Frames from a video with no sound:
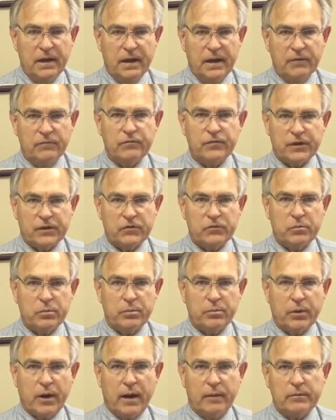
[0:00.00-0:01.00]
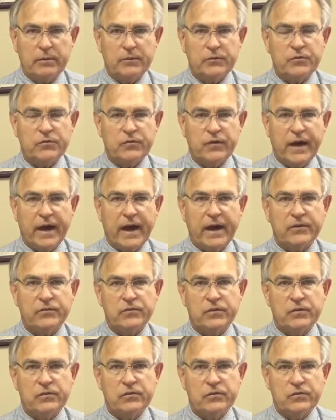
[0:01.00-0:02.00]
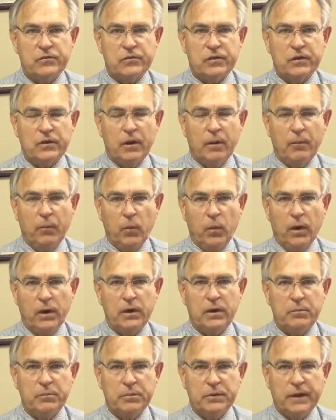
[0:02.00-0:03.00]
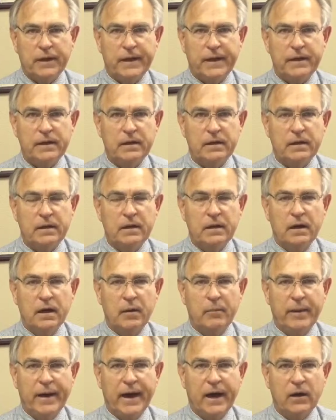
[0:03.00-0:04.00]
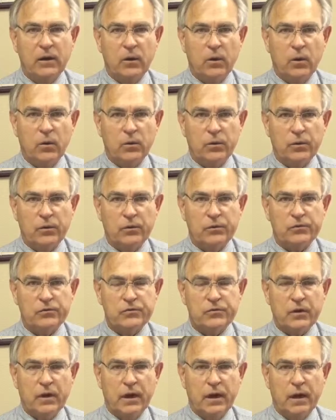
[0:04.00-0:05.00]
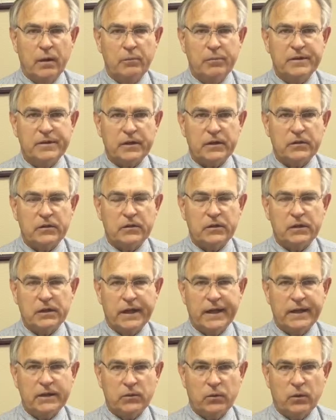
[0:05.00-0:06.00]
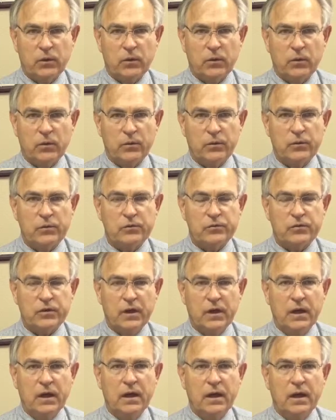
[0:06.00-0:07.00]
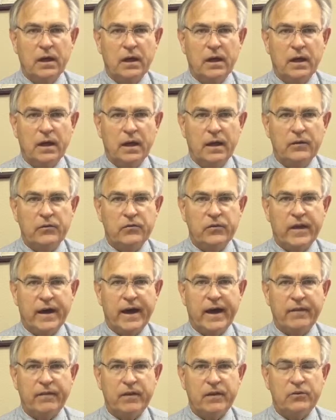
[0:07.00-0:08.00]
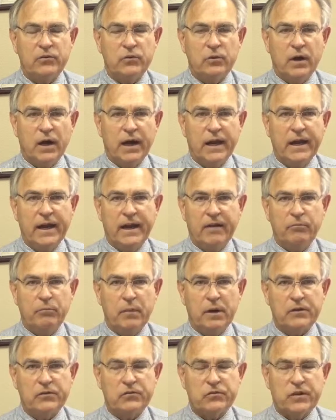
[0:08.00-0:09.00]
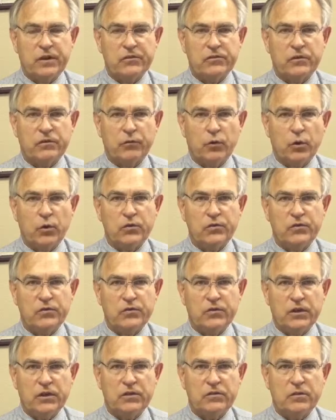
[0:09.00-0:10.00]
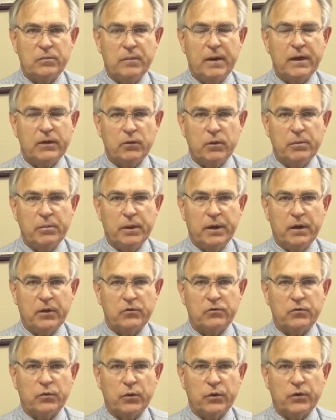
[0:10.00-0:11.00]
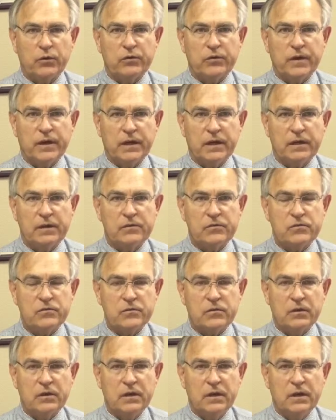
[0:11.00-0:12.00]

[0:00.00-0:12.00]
and fix problems fast. This is the number one complaint about owners, particularly landlord owners, is that they do not have much sense of urgency to make repairs for their tenants.